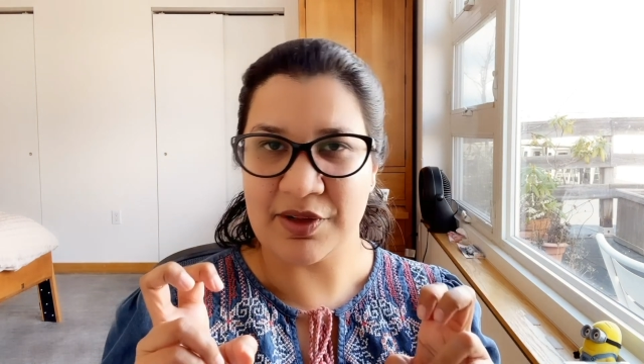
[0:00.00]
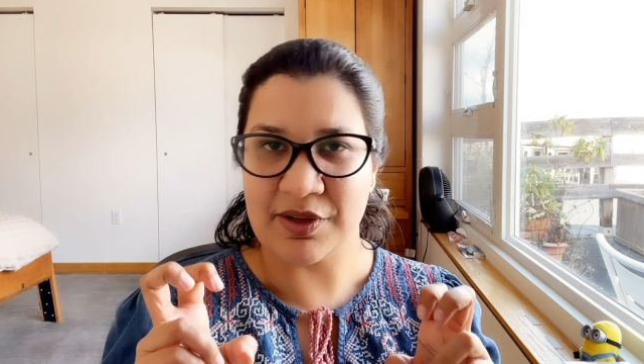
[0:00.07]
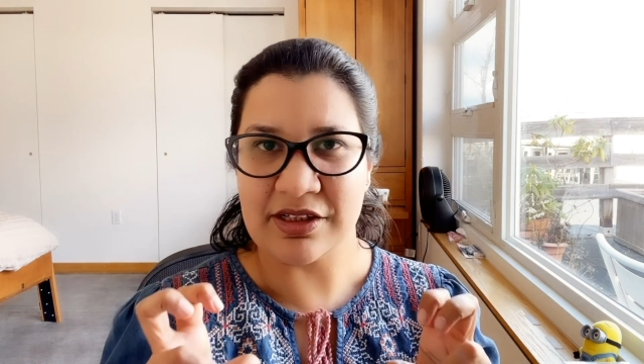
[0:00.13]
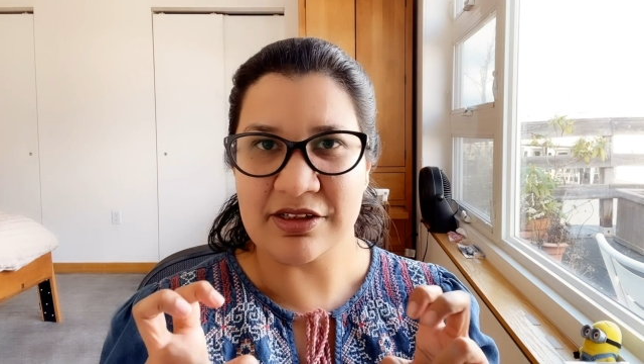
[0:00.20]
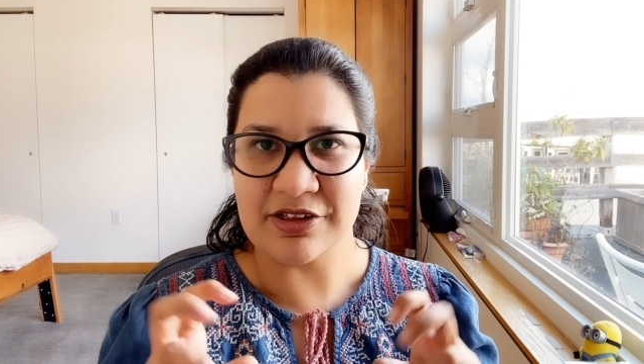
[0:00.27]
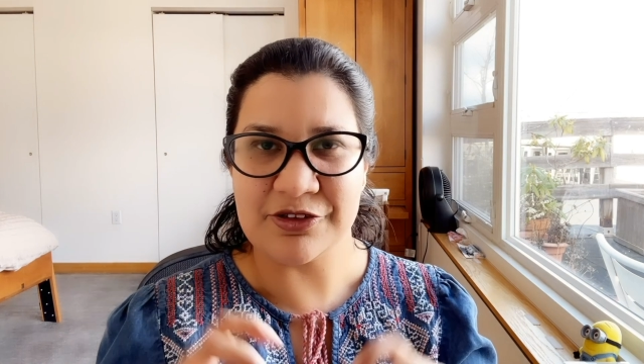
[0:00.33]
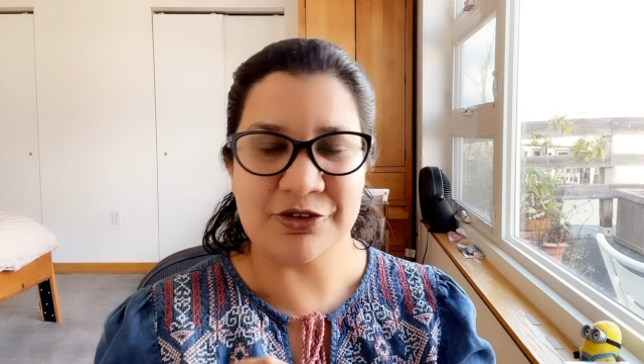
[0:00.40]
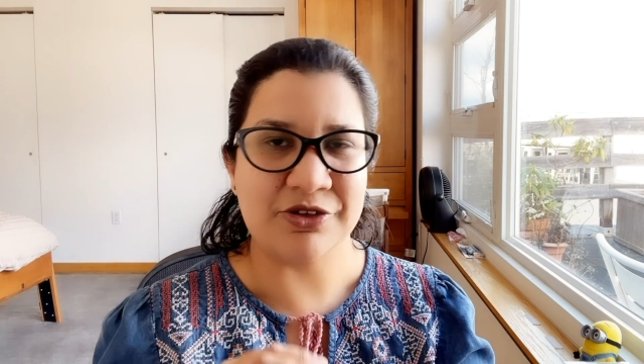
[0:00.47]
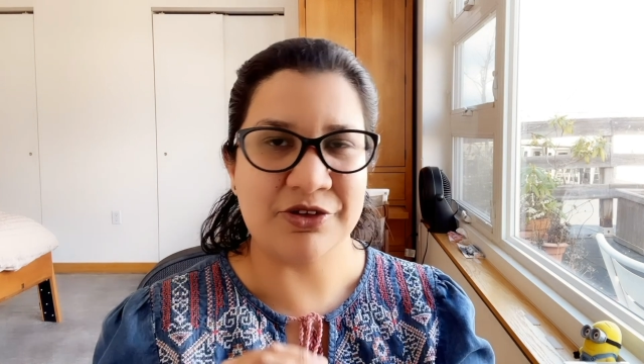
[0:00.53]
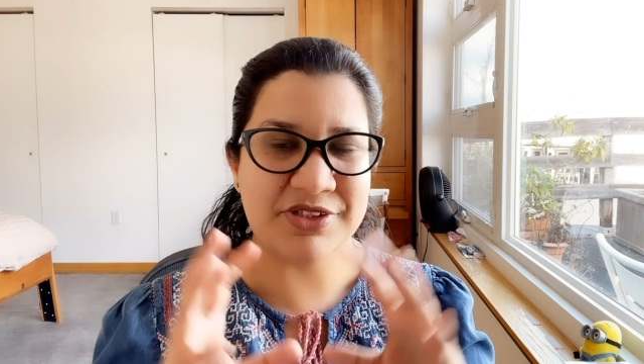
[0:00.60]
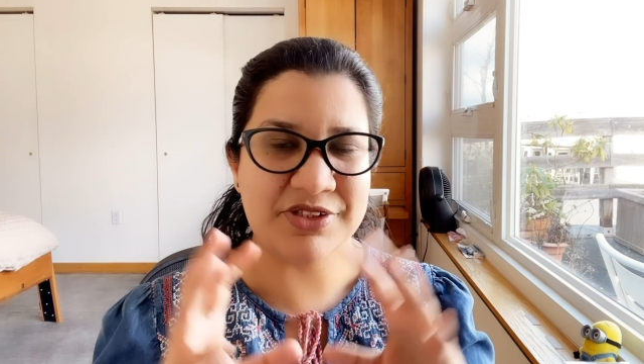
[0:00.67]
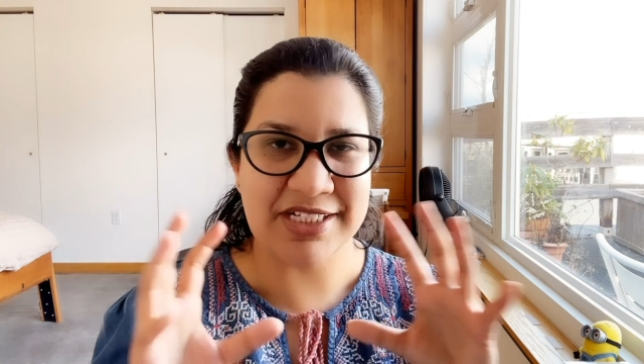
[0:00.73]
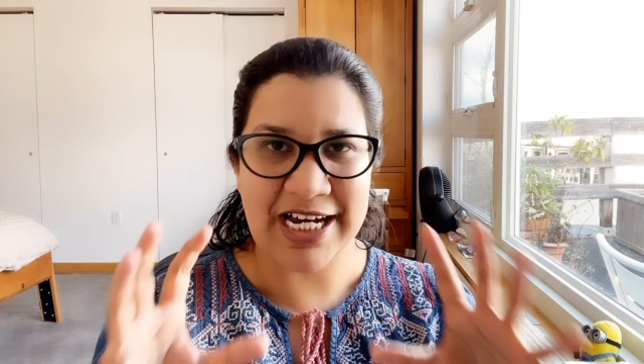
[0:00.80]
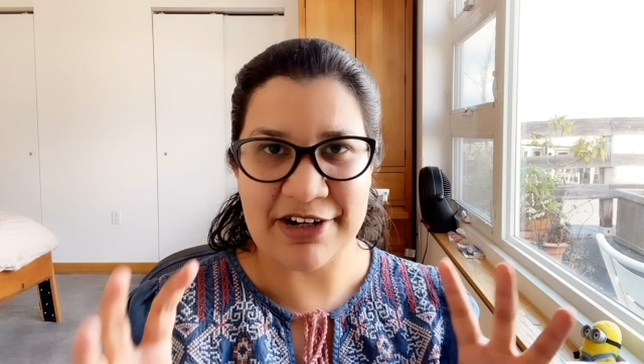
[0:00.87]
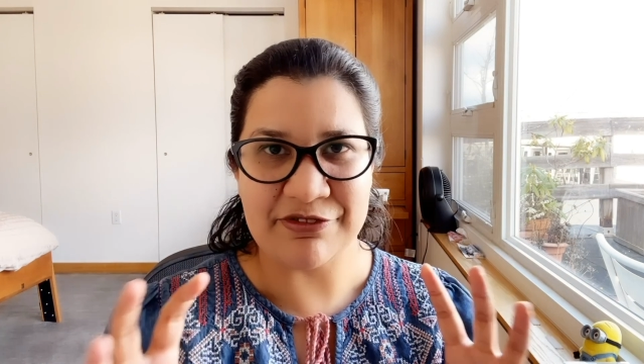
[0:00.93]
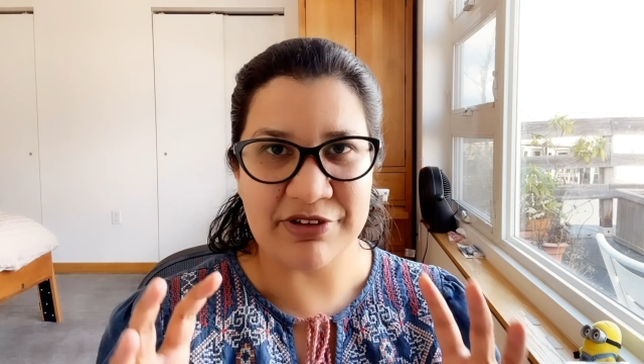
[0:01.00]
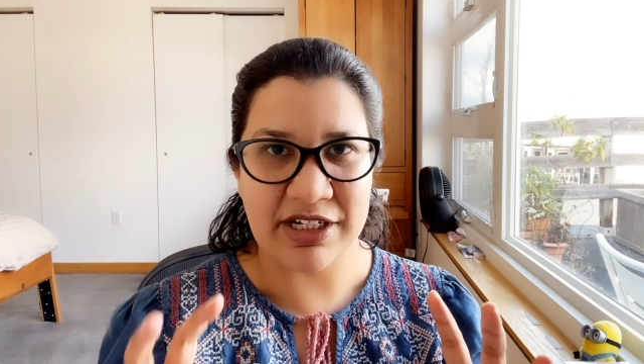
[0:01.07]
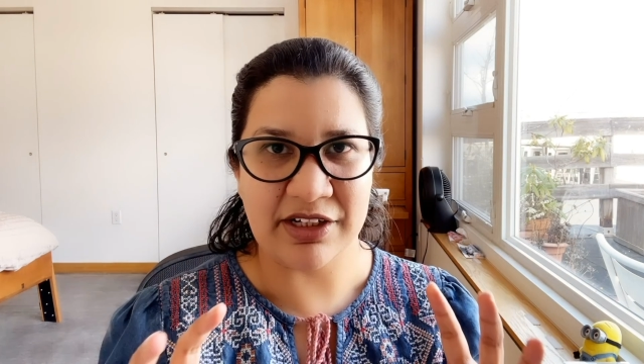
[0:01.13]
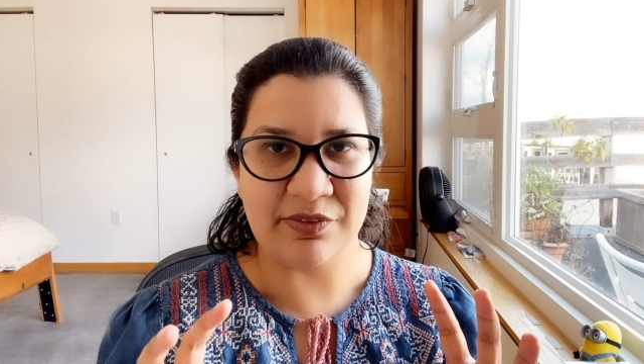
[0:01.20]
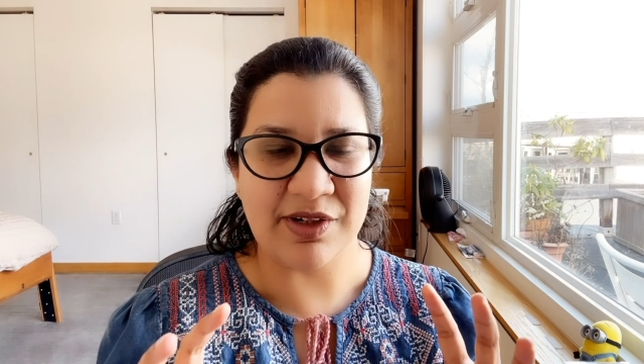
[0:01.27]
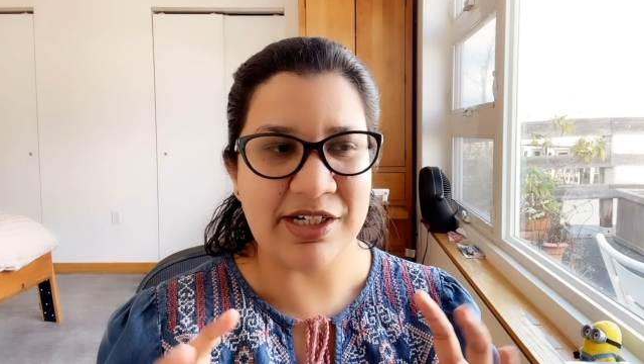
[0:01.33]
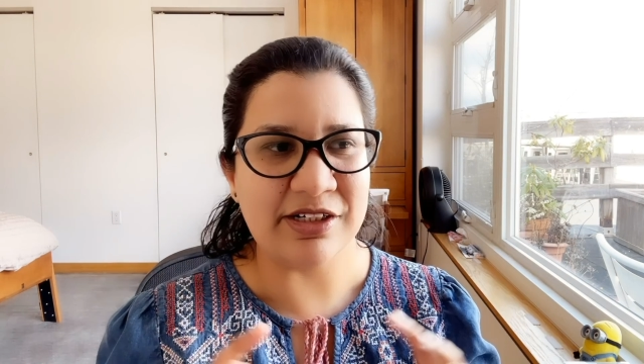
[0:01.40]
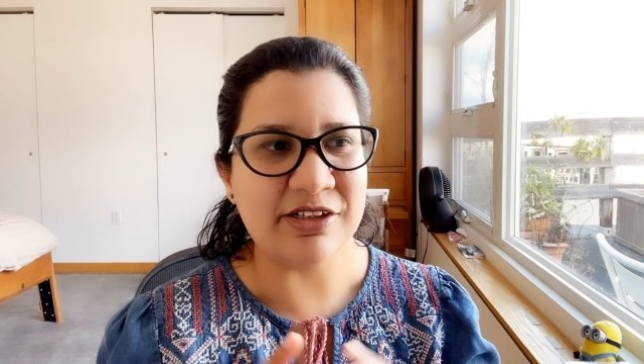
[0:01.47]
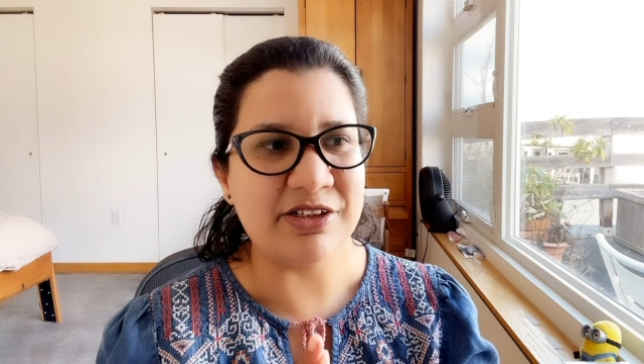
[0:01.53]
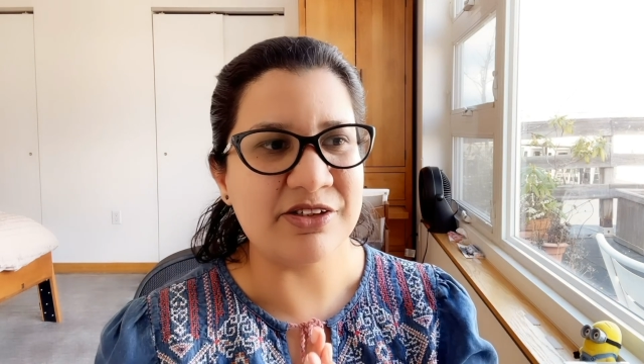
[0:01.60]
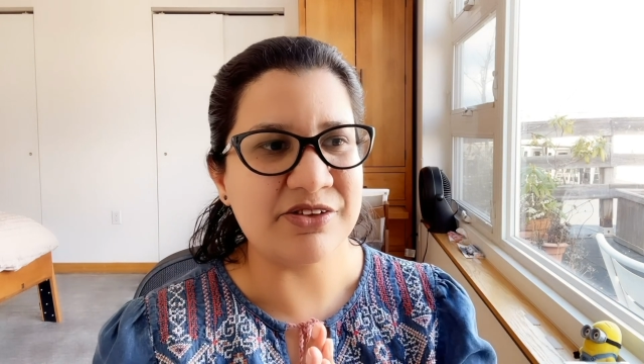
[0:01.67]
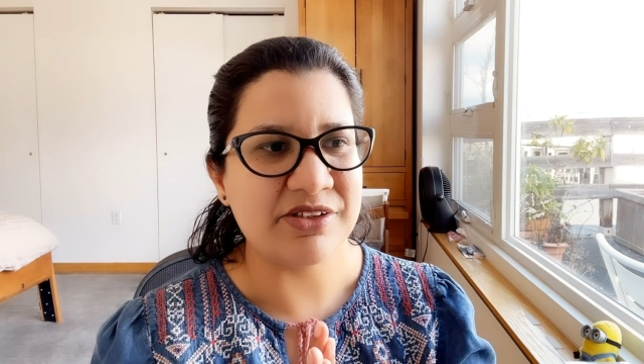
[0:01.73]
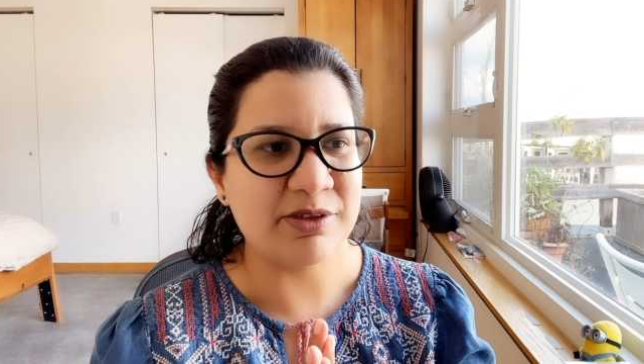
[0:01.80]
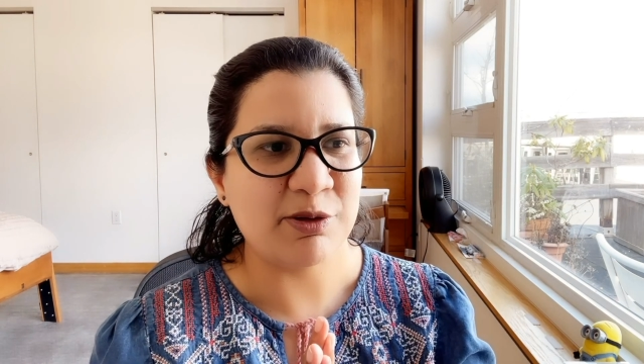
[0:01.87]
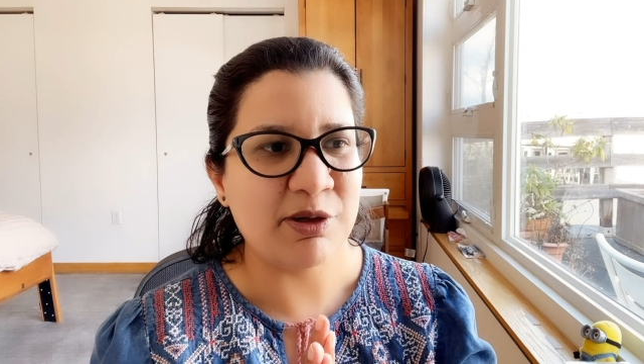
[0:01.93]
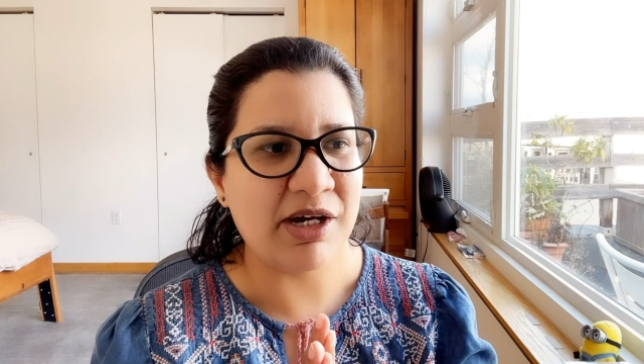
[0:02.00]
writers or staff tech writers.